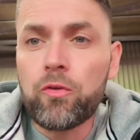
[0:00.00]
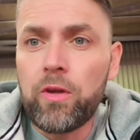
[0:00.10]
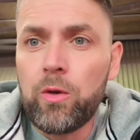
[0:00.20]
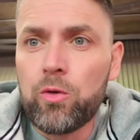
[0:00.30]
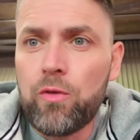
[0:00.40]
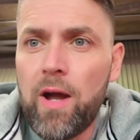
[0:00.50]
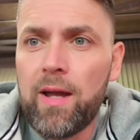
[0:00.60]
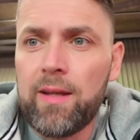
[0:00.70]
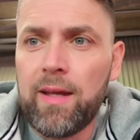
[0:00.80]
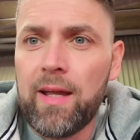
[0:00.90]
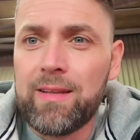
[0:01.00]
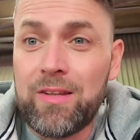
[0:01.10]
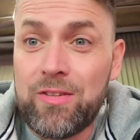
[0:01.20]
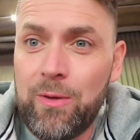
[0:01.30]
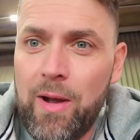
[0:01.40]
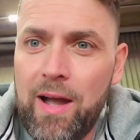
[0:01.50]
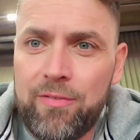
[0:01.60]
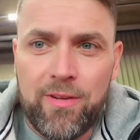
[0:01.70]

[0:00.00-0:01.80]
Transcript: See who's right at the end, I'll see you at